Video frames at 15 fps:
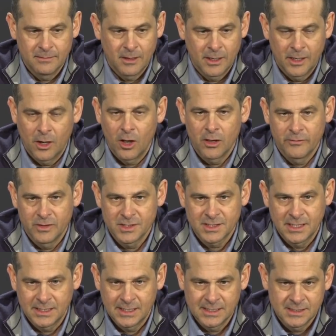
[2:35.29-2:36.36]
and all of us
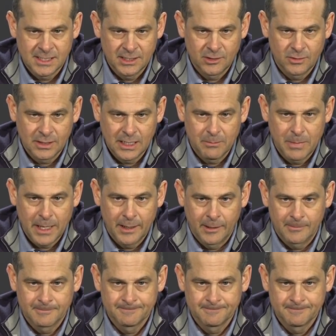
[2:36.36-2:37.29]
can continue to get better.